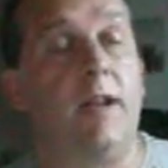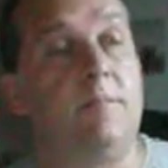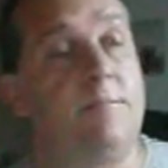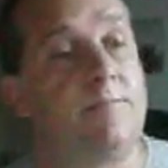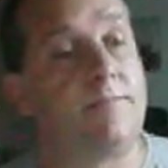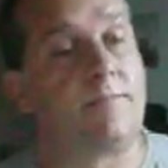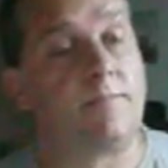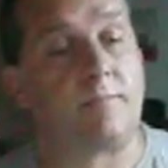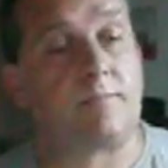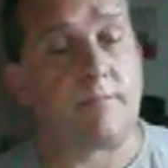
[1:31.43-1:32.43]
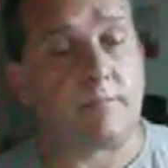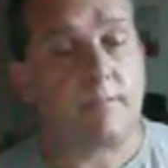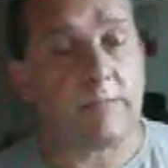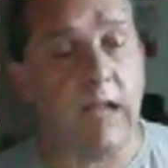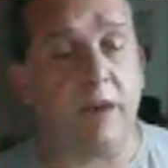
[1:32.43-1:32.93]

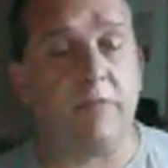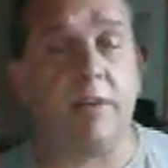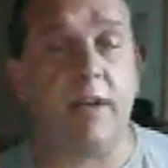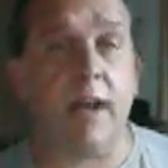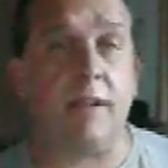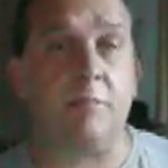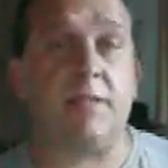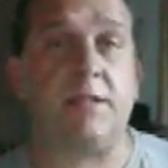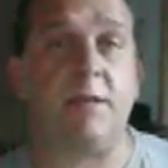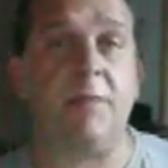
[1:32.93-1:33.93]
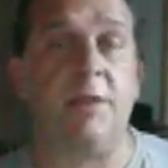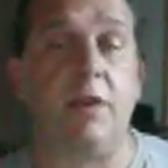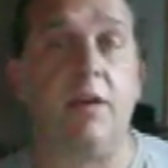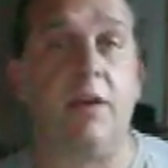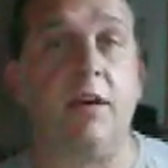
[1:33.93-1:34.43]
I really like the Mississippi
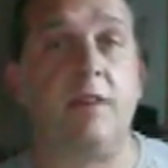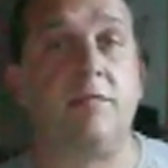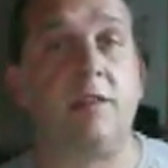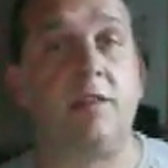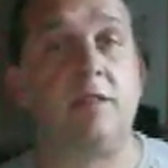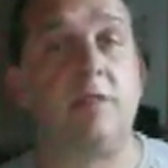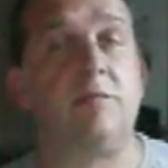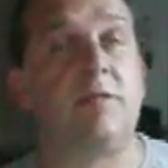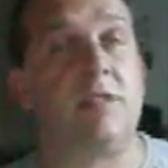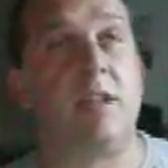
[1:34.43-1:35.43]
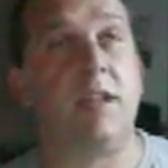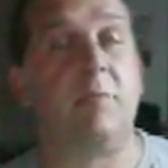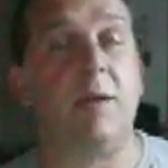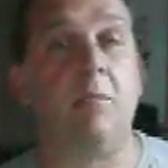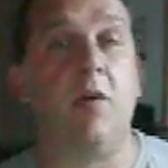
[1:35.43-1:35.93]
John Hurt version, which is a
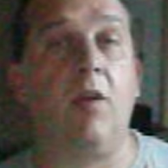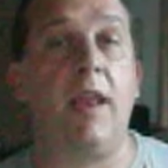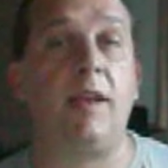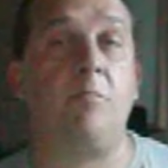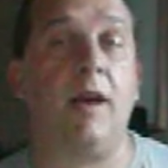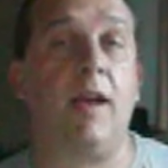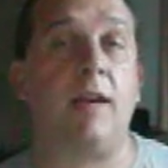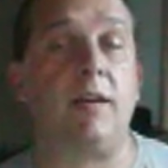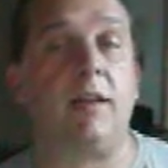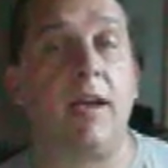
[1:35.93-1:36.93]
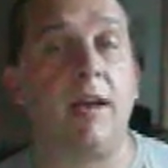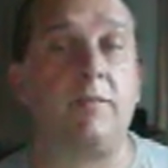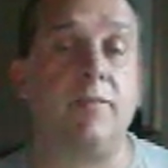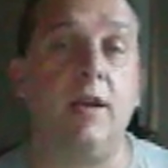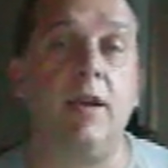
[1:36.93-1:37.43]
little bit more laid back and a kind
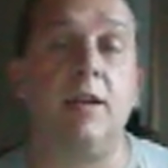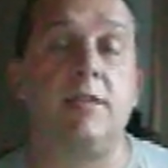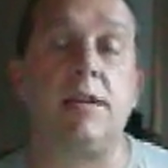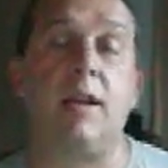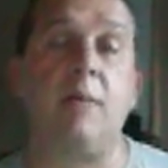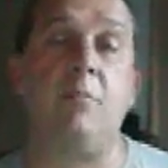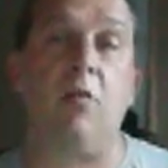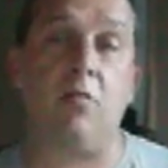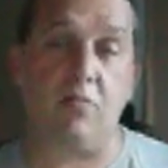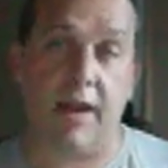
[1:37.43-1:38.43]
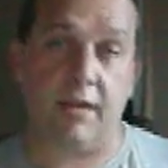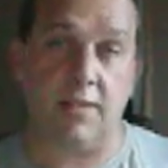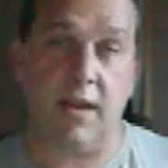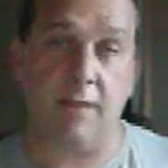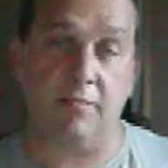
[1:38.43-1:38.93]
of slightly more
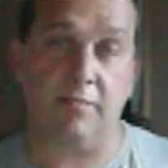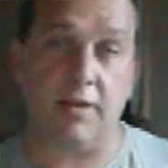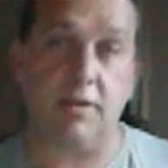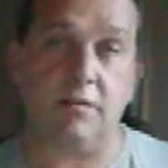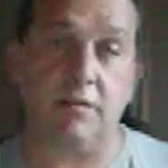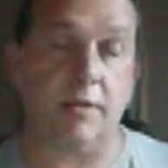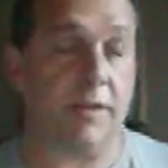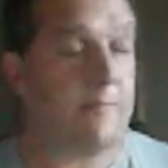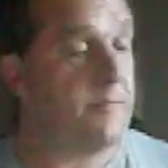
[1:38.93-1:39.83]
ragtime feel to it.